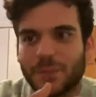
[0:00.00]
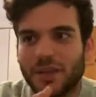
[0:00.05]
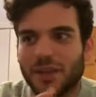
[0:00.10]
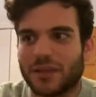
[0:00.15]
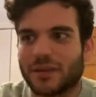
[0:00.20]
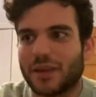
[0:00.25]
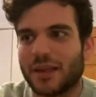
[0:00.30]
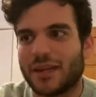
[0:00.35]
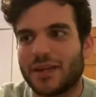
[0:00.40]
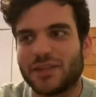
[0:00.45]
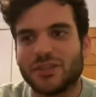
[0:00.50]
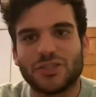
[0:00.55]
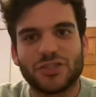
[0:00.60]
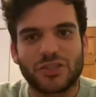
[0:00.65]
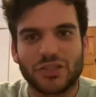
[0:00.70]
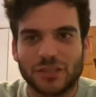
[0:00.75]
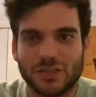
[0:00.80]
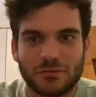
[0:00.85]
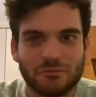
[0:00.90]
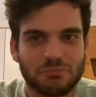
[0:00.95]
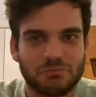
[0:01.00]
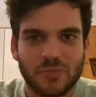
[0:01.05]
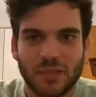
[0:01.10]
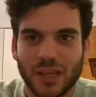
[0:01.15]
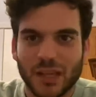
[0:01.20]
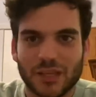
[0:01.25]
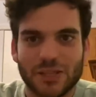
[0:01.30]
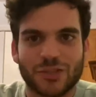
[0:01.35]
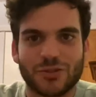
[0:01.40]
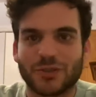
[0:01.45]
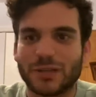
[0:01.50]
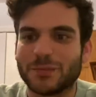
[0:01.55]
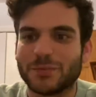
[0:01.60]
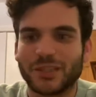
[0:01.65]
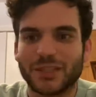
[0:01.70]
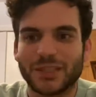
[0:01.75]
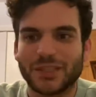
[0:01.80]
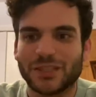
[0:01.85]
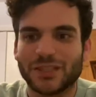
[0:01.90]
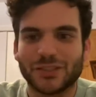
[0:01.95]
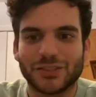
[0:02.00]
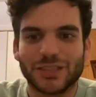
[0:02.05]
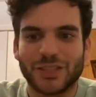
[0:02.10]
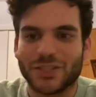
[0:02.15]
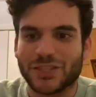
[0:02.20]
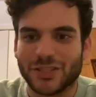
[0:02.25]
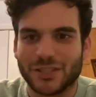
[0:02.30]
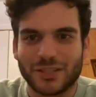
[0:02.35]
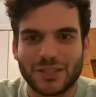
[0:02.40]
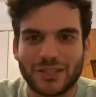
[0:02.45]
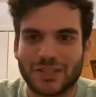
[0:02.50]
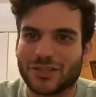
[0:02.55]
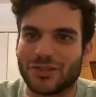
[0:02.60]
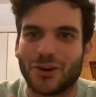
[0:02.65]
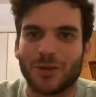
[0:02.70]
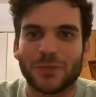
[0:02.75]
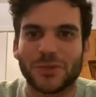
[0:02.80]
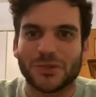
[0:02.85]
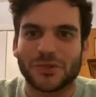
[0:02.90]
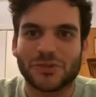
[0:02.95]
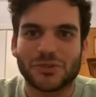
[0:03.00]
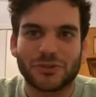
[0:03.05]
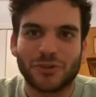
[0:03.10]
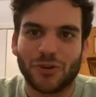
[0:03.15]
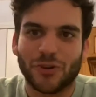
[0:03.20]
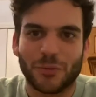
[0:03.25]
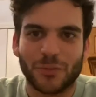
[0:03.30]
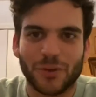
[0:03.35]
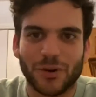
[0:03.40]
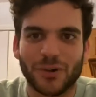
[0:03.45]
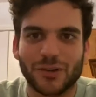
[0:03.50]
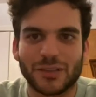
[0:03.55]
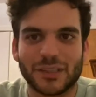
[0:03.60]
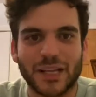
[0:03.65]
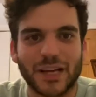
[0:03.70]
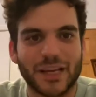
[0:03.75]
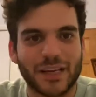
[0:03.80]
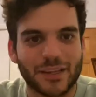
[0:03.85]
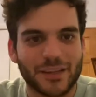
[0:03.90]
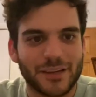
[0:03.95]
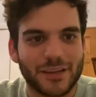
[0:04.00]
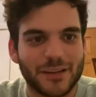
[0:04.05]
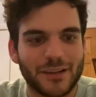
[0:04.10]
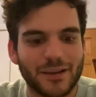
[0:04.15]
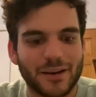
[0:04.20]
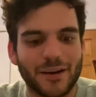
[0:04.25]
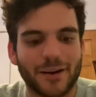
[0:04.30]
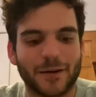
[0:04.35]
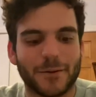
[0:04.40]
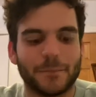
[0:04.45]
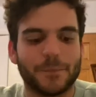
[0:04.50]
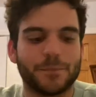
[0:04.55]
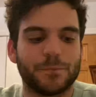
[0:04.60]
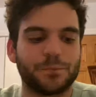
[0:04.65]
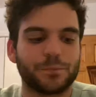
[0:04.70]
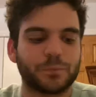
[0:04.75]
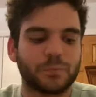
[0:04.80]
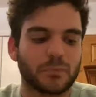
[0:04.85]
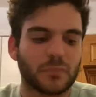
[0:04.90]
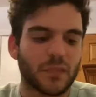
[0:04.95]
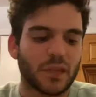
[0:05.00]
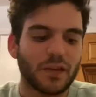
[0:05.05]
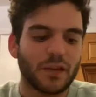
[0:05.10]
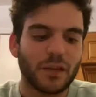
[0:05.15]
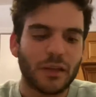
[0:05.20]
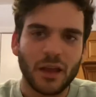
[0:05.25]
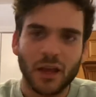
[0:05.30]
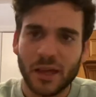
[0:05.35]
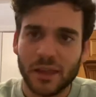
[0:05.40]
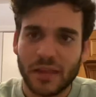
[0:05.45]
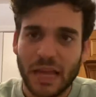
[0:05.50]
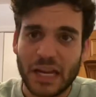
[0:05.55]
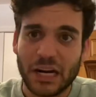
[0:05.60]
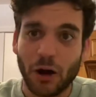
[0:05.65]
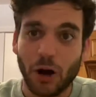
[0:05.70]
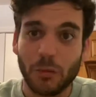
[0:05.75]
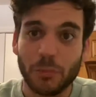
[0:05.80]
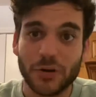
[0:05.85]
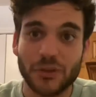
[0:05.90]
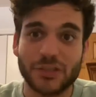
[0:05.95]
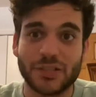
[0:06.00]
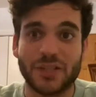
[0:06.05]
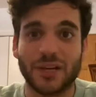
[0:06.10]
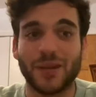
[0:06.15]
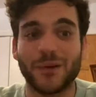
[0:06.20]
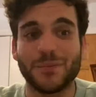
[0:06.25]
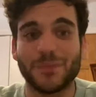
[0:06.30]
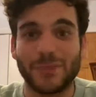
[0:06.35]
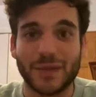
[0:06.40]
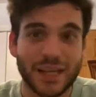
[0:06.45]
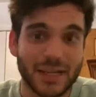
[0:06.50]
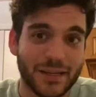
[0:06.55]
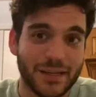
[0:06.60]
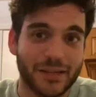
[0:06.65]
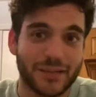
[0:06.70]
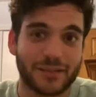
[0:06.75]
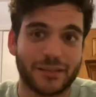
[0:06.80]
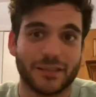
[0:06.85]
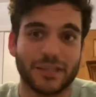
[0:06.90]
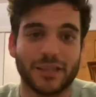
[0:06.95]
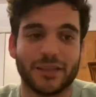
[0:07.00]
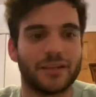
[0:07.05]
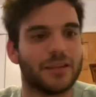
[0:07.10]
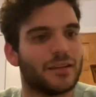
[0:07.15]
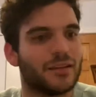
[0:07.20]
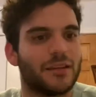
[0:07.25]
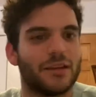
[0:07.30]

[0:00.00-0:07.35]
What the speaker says: It is just extremely delicious. It's almost gourmand-like. And then almost immediately,